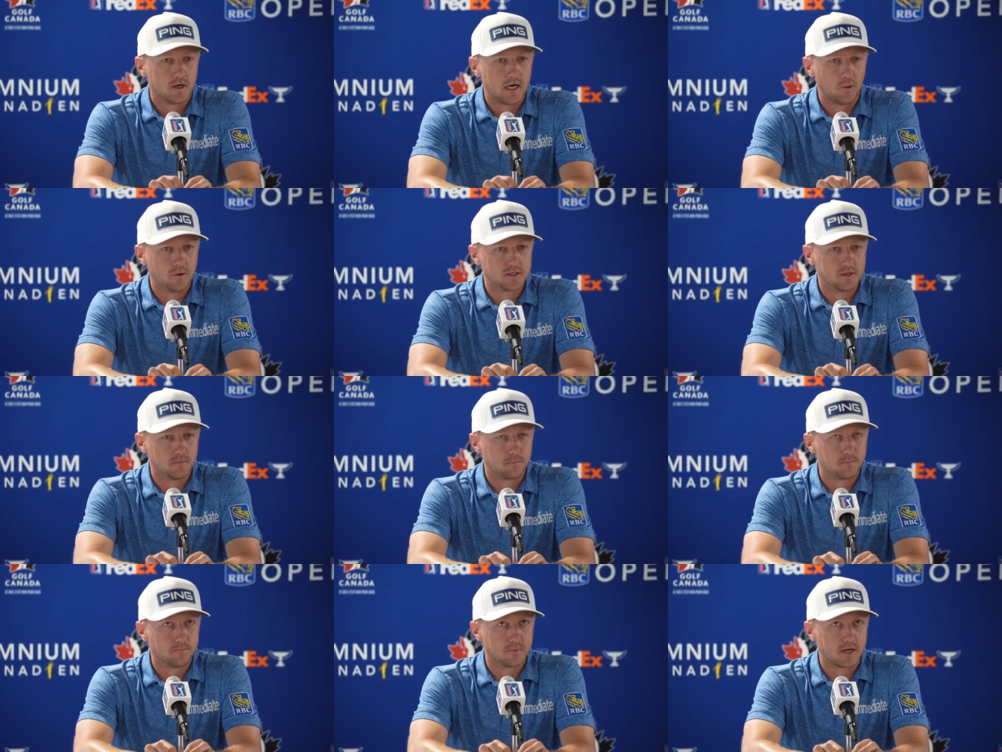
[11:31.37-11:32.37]
I was a
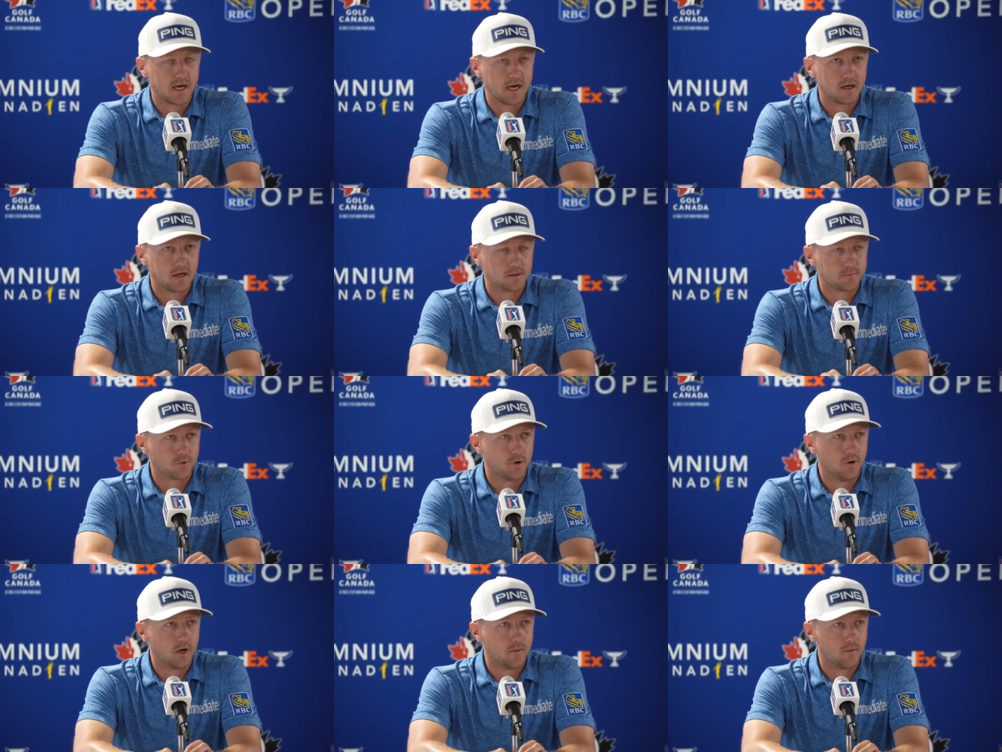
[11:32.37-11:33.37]
caddy in the
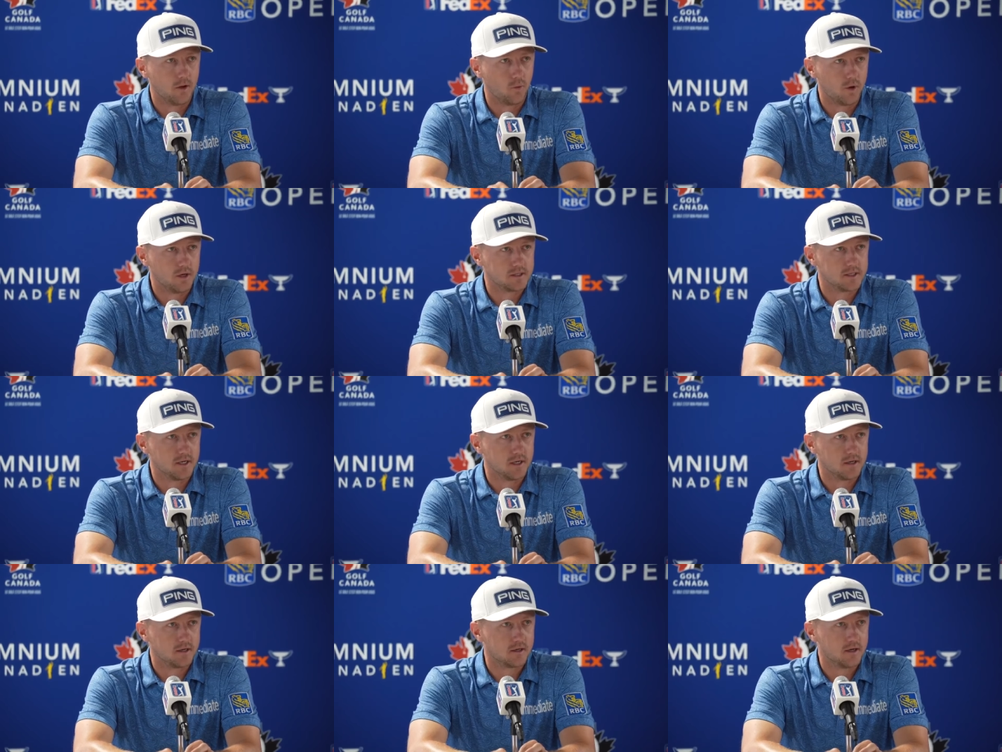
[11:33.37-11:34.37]
Pro-Am on the
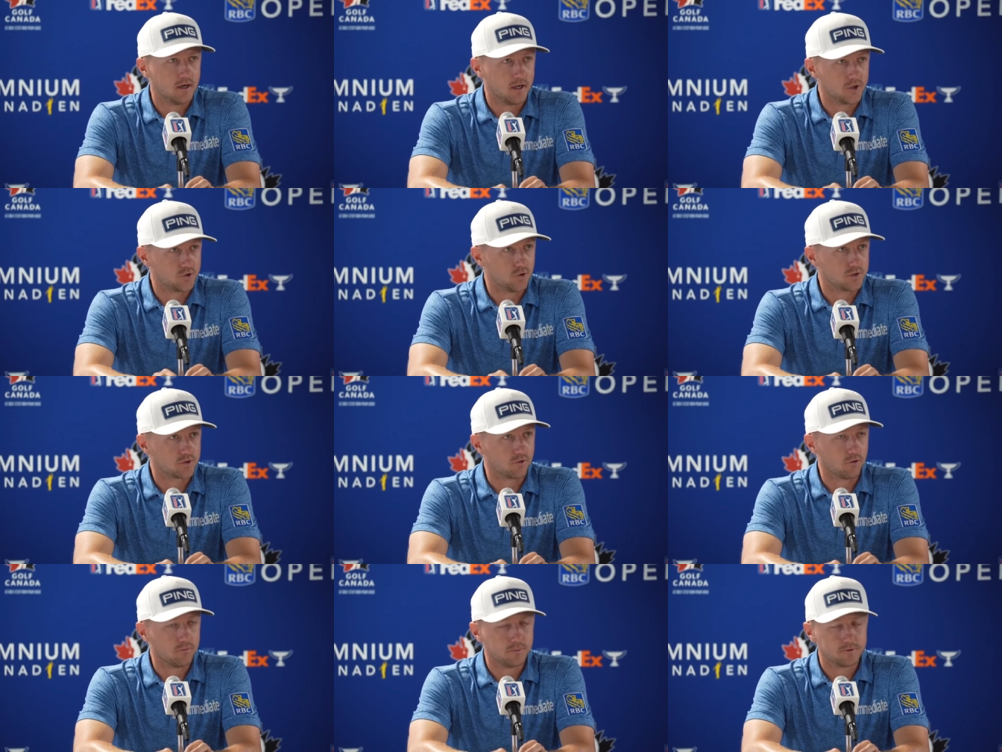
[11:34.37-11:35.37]
Wednesday, and I drew his
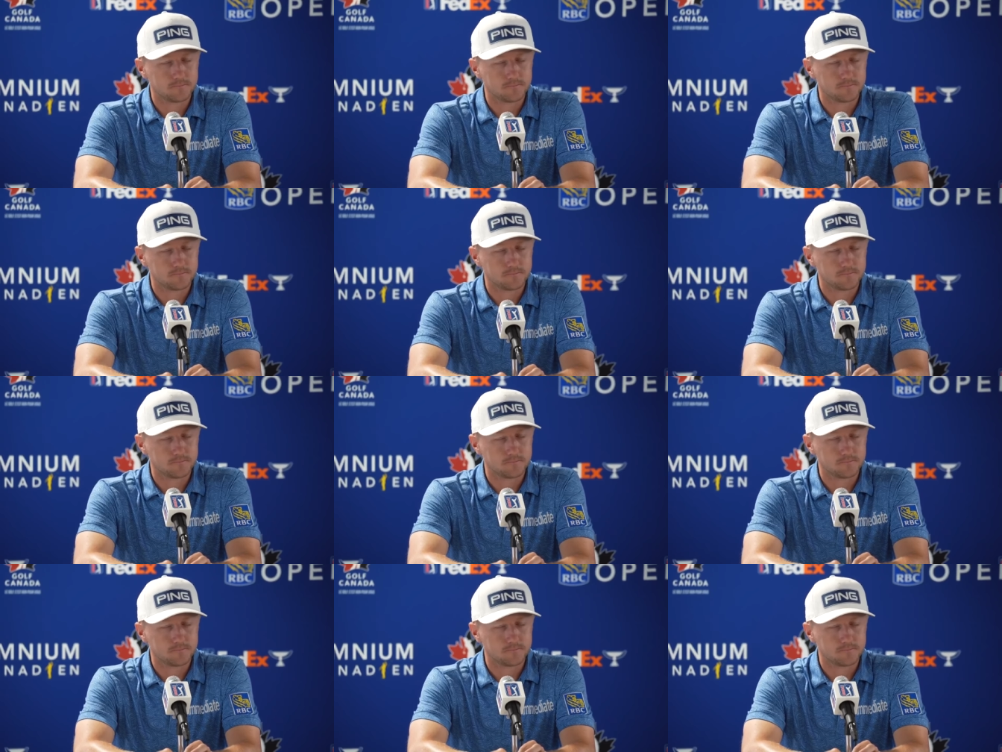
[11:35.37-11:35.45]
group,